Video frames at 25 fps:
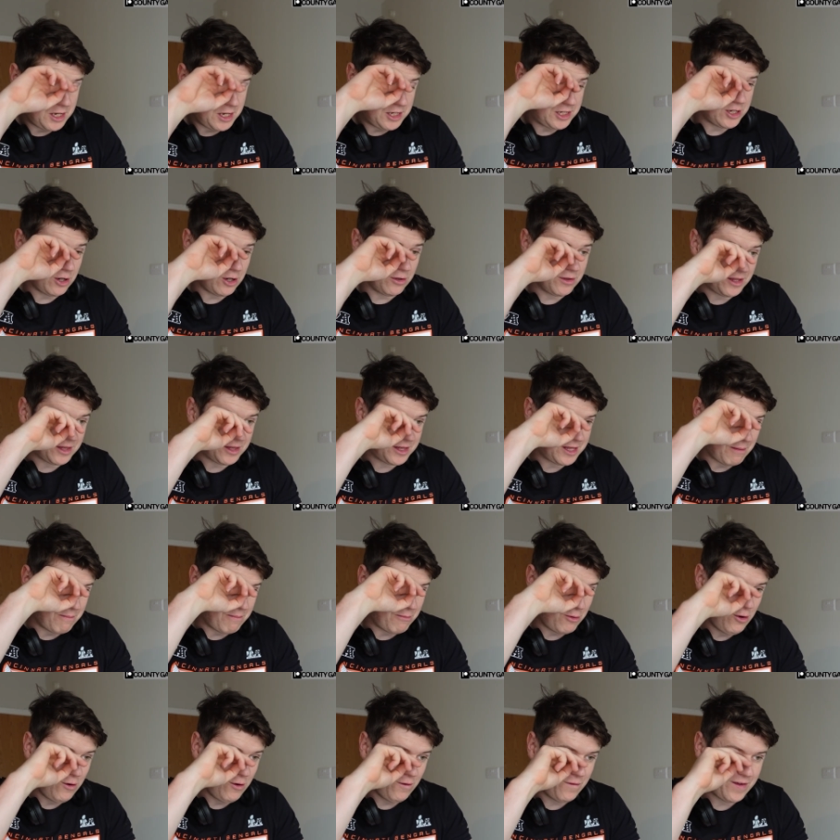So the, the
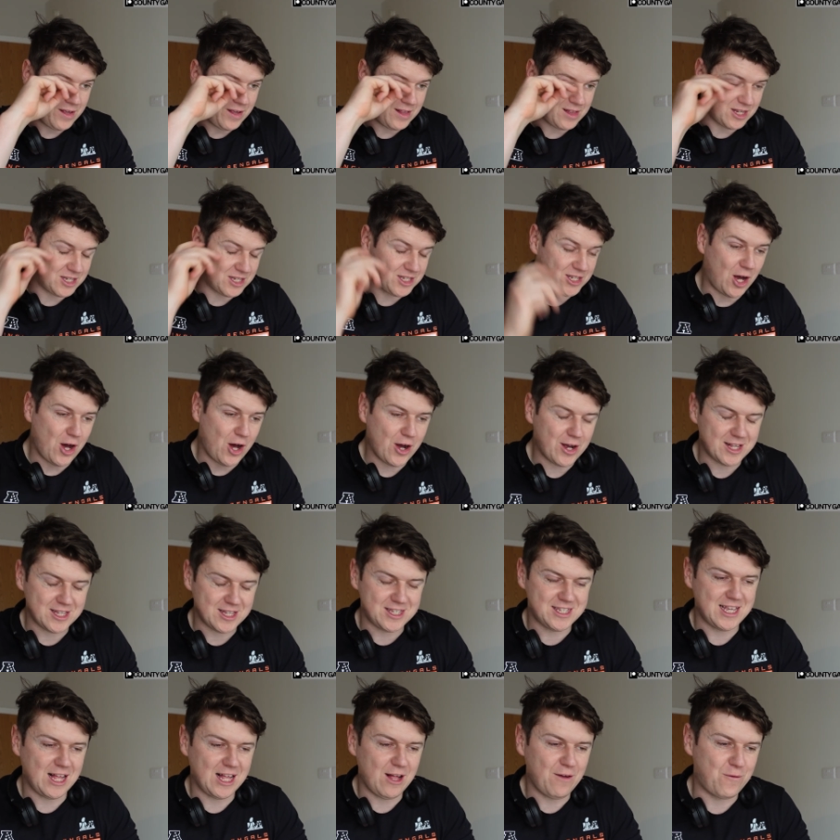movie, the song
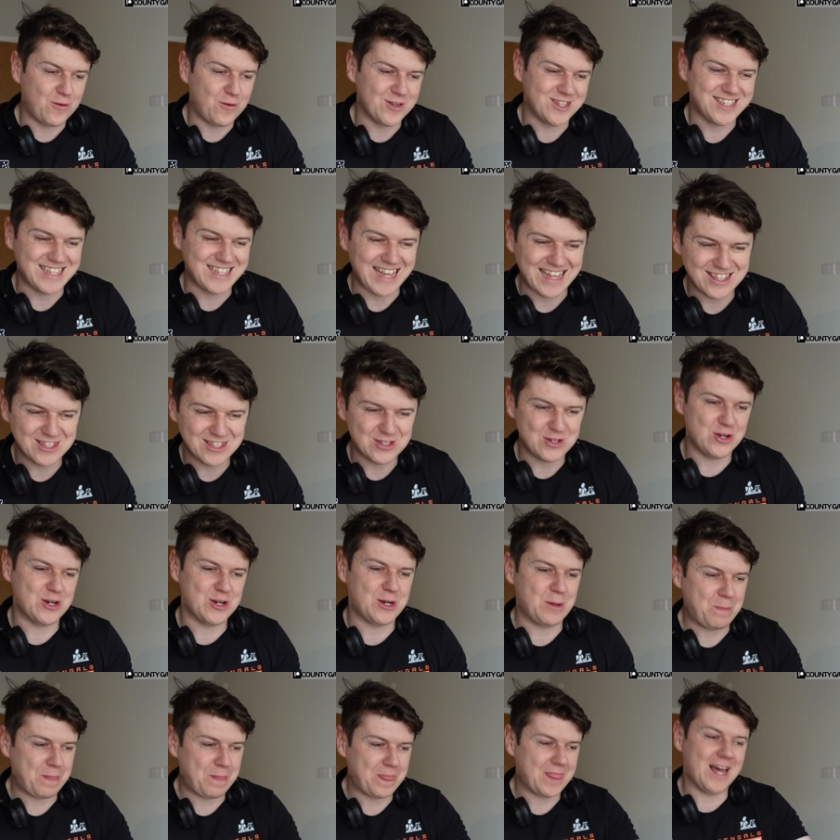itself was
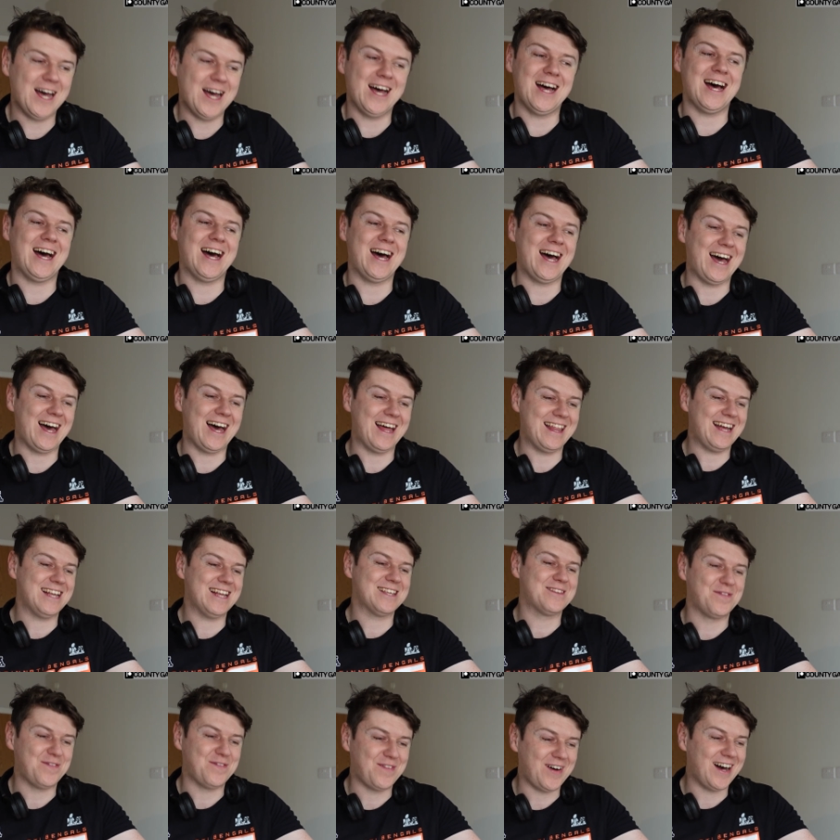censored.
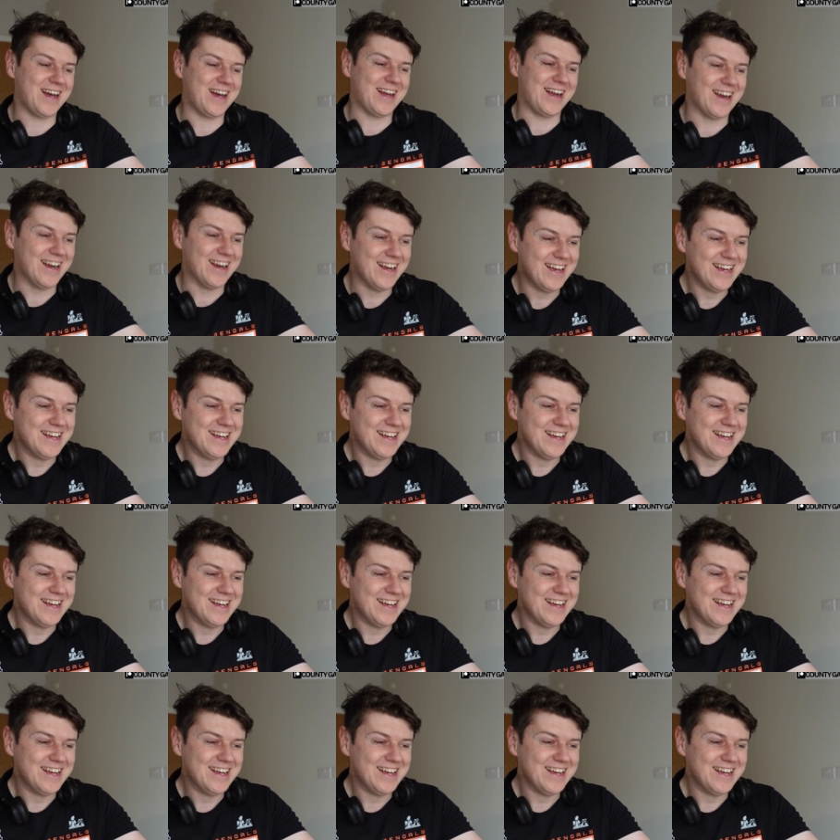That's fire.